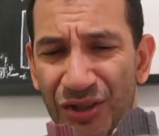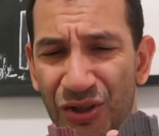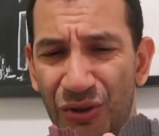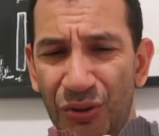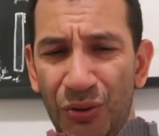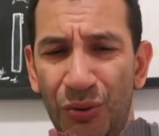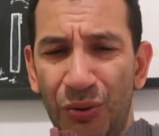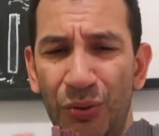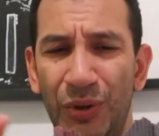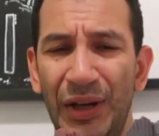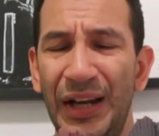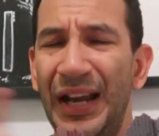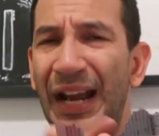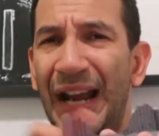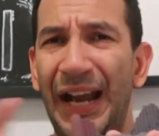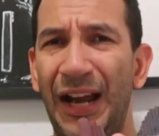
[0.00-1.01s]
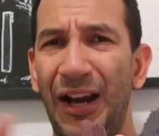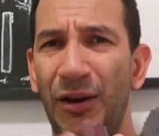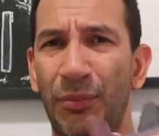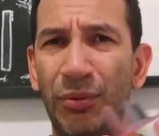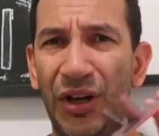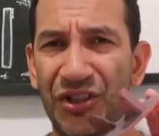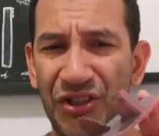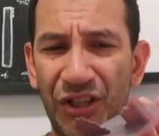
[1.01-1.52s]
to
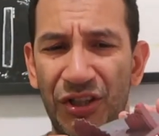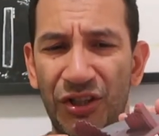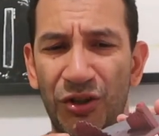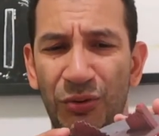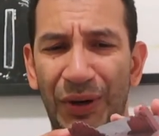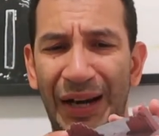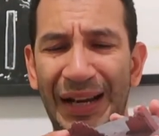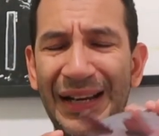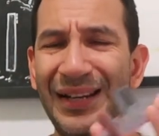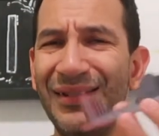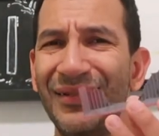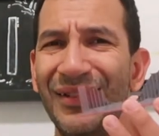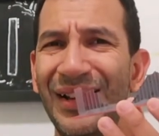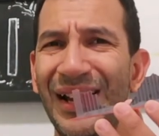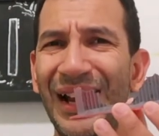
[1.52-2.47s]
airbrush it gray.